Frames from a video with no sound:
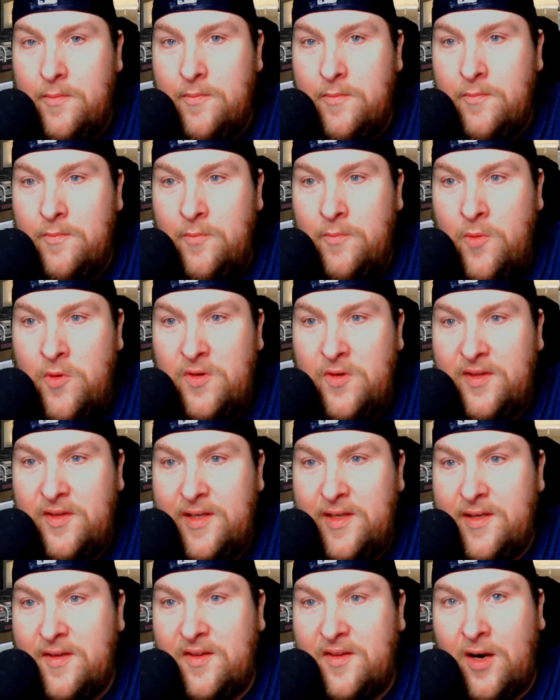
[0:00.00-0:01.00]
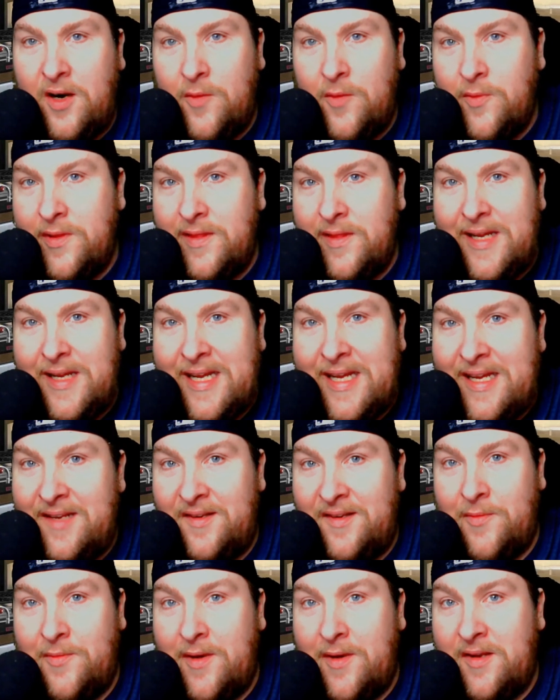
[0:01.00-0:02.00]
mostly to start with
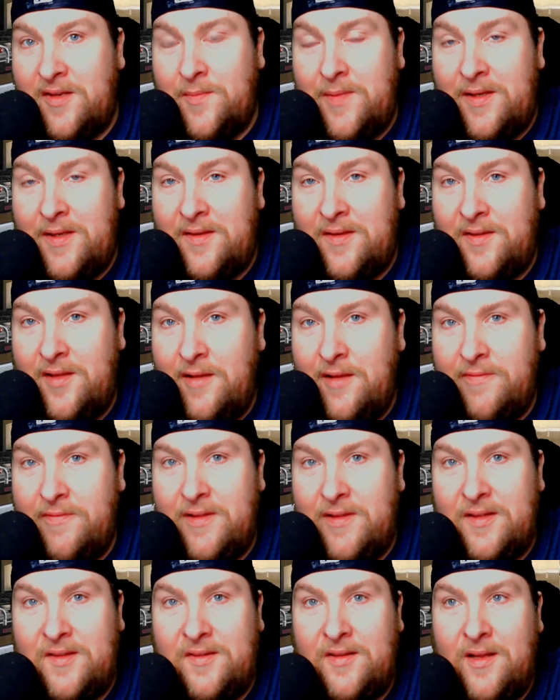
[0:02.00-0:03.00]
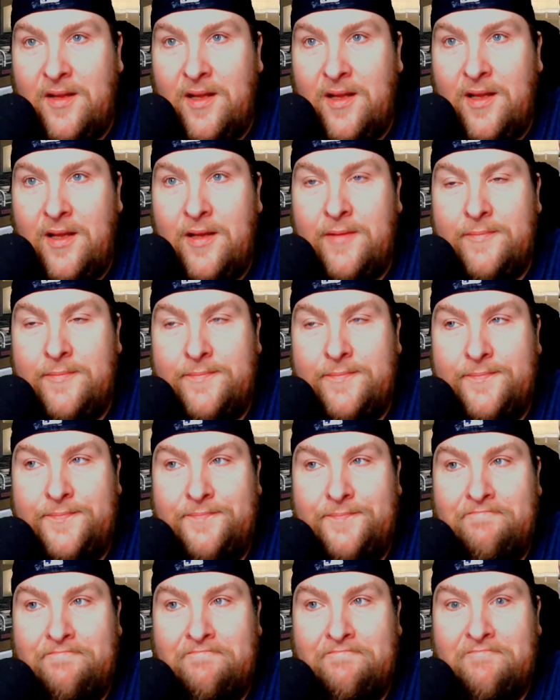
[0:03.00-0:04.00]
easy recipes. Stuff that's,
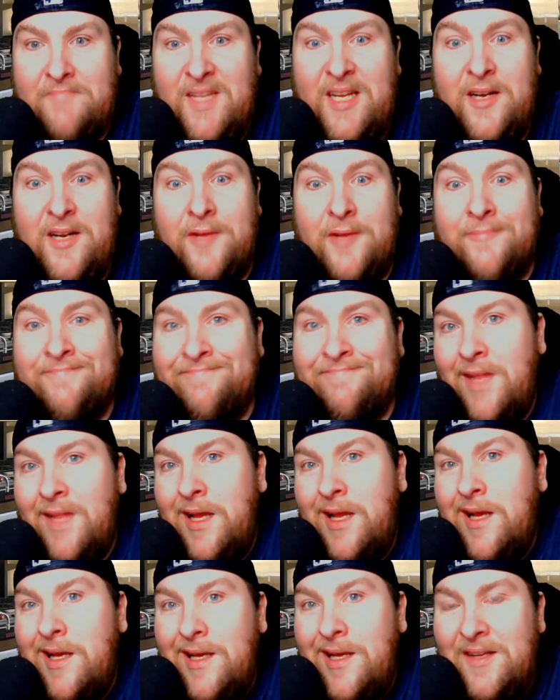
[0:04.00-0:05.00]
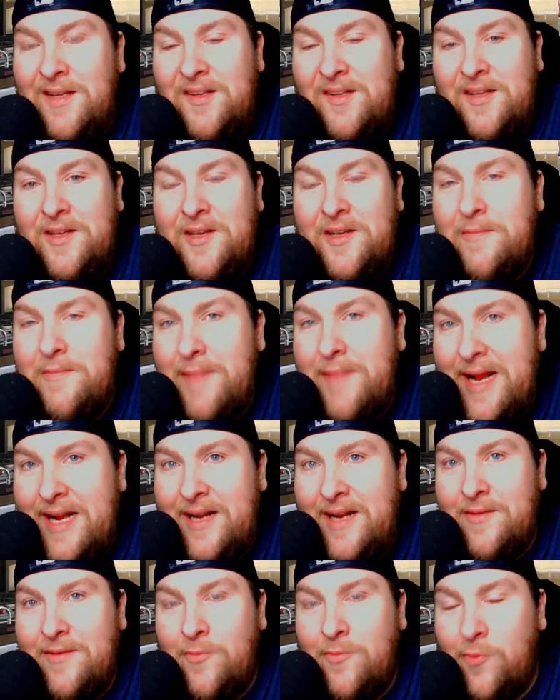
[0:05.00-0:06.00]
you can
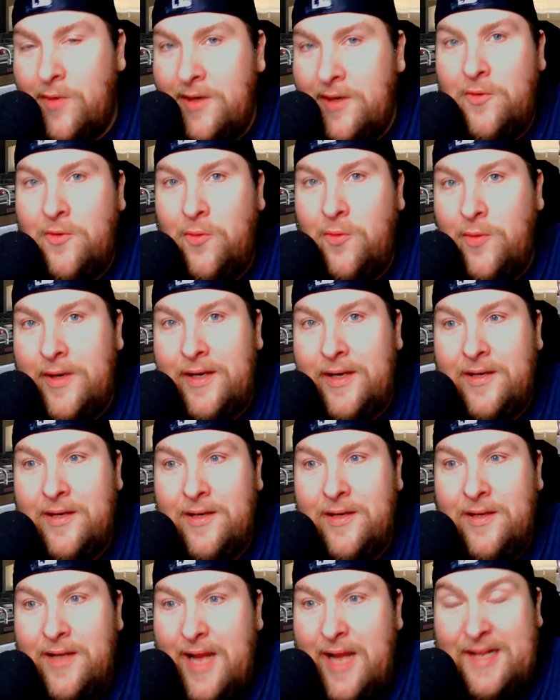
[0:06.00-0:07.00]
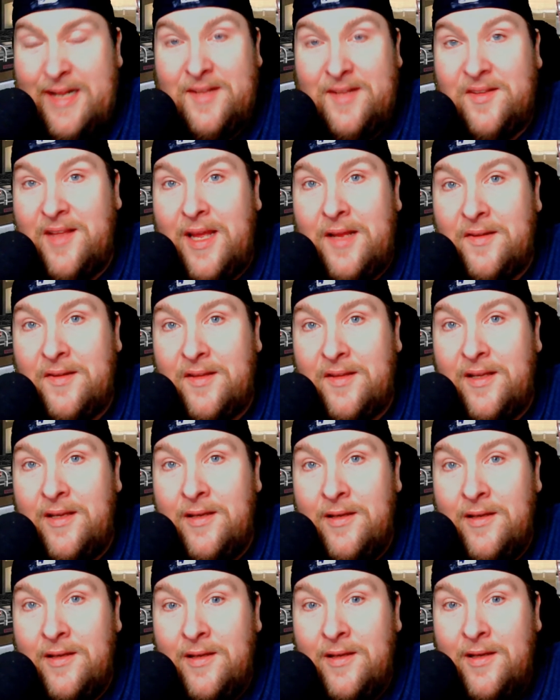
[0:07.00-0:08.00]
make real quick and it's tasty.
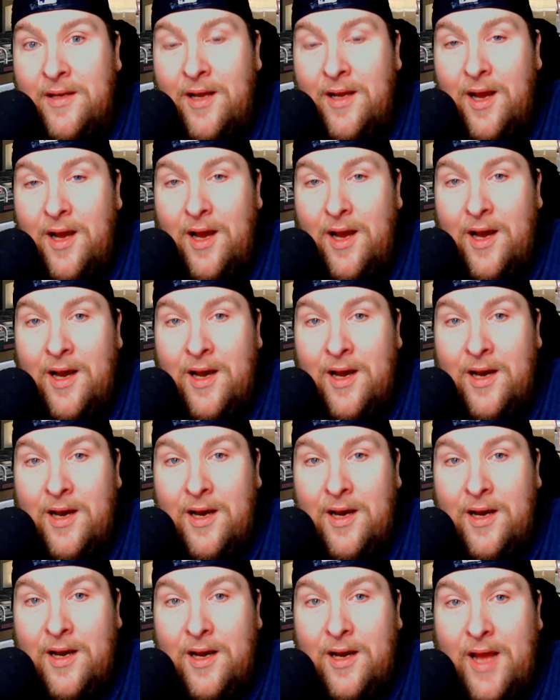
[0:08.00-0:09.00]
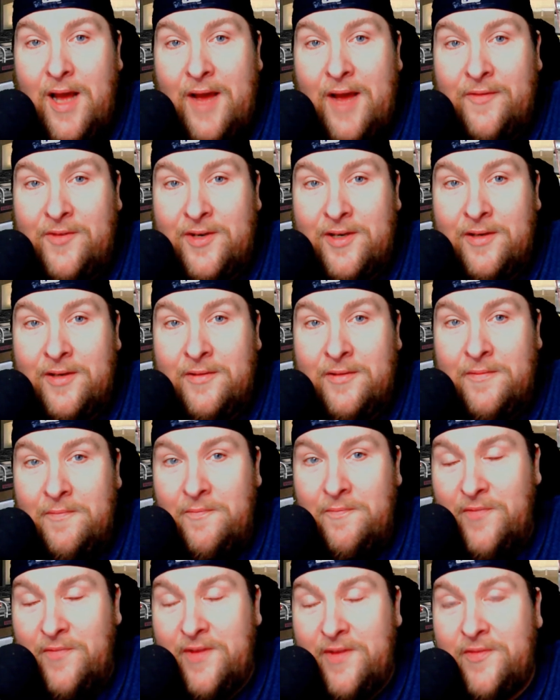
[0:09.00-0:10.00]
After
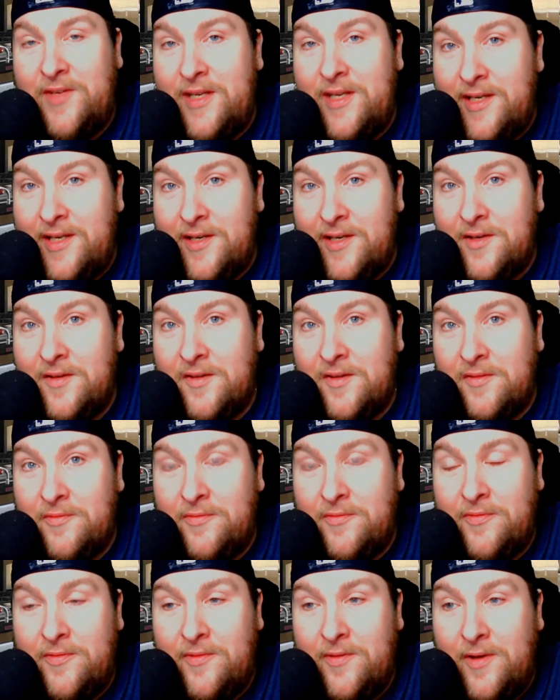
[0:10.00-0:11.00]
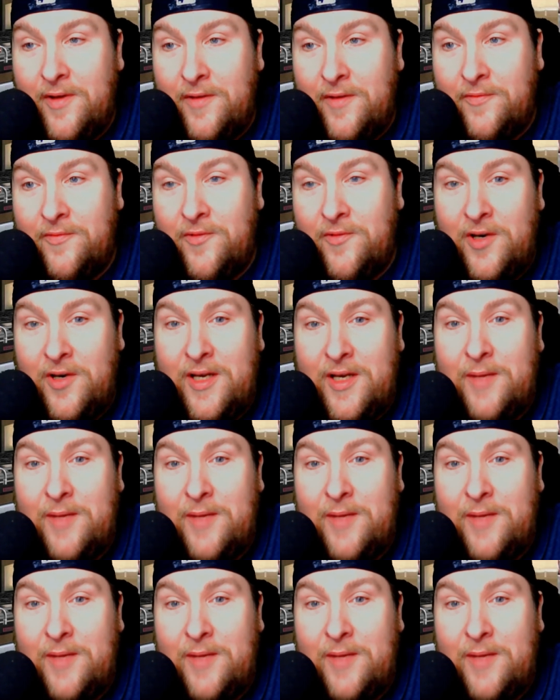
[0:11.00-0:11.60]
15 years of cooking